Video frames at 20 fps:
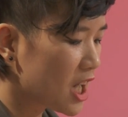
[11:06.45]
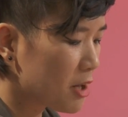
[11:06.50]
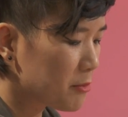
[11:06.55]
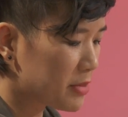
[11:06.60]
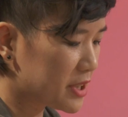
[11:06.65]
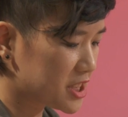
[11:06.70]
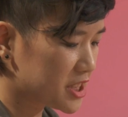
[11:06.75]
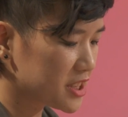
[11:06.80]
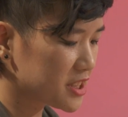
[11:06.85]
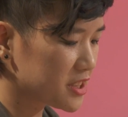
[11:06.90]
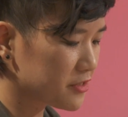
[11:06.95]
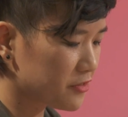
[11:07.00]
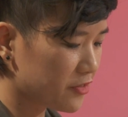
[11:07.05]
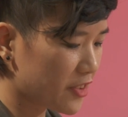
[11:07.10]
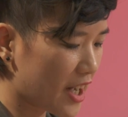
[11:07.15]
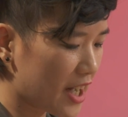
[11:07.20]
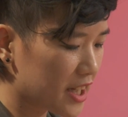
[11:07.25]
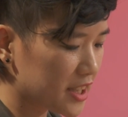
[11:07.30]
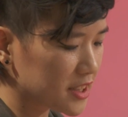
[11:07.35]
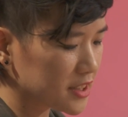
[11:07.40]
but she
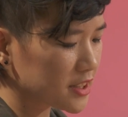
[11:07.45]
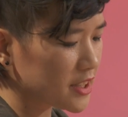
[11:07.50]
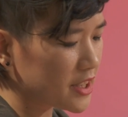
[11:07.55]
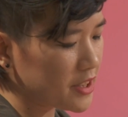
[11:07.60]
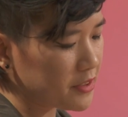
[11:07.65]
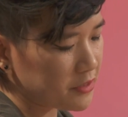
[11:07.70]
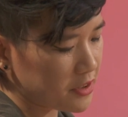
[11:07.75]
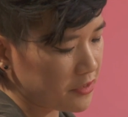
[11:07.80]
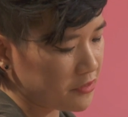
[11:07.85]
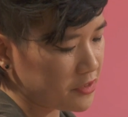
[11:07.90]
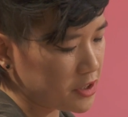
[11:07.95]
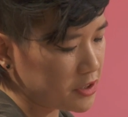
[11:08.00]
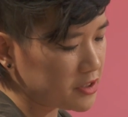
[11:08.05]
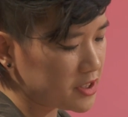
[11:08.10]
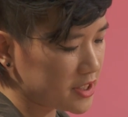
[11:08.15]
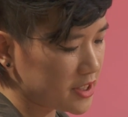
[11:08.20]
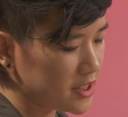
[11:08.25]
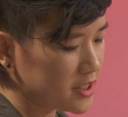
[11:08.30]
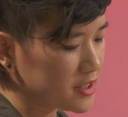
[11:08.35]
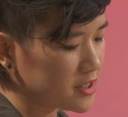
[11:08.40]
defiantly
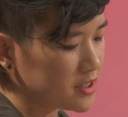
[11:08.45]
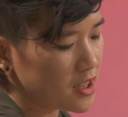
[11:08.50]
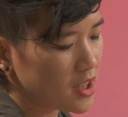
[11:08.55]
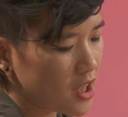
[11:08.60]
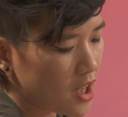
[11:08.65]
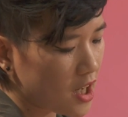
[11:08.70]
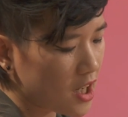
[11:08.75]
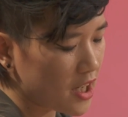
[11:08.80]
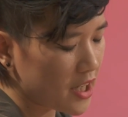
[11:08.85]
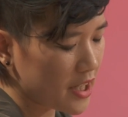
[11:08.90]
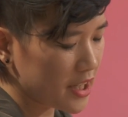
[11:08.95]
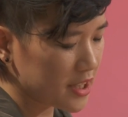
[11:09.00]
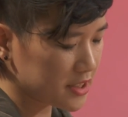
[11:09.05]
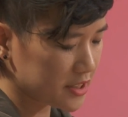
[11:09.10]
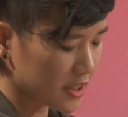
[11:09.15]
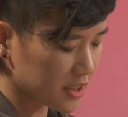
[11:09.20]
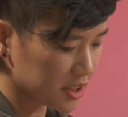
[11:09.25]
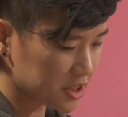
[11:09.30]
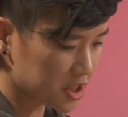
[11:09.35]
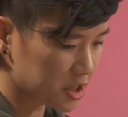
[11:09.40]
refuses uh,
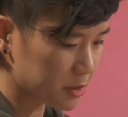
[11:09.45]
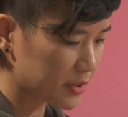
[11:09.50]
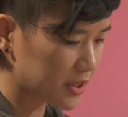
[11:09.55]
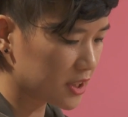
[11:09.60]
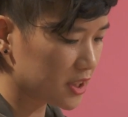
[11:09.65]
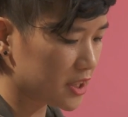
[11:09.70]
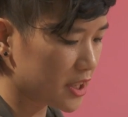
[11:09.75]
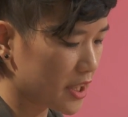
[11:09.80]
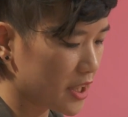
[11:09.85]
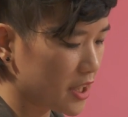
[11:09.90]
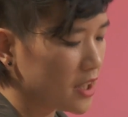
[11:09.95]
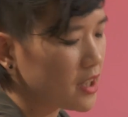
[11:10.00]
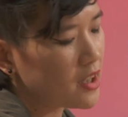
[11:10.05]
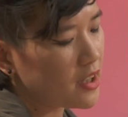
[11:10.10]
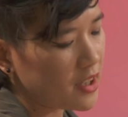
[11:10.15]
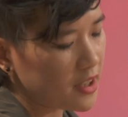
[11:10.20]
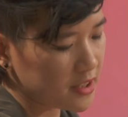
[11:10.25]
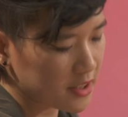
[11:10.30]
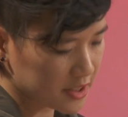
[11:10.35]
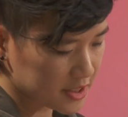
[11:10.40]
intelligibility
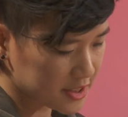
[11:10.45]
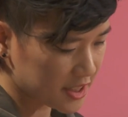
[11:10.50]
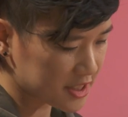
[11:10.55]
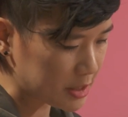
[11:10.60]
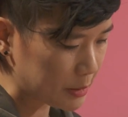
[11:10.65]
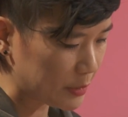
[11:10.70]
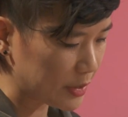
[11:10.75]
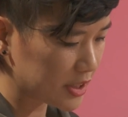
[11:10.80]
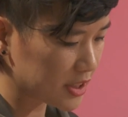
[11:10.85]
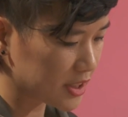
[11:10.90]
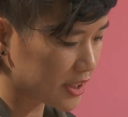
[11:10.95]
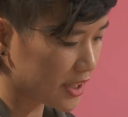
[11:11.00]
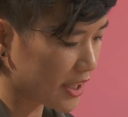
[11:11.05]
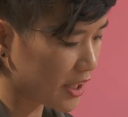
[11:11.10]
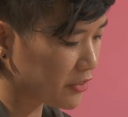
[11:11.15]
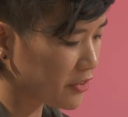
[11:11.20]
and accessibility.